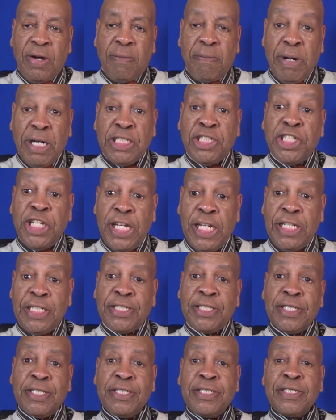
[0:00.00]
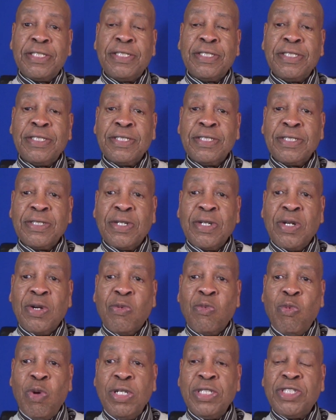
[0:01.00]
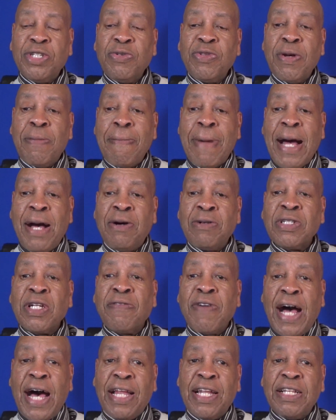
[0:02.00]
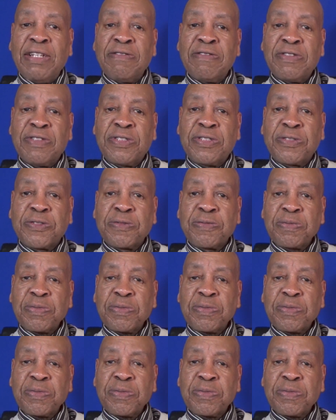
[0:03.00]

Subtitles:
but Jesus went to the Mount of Olives."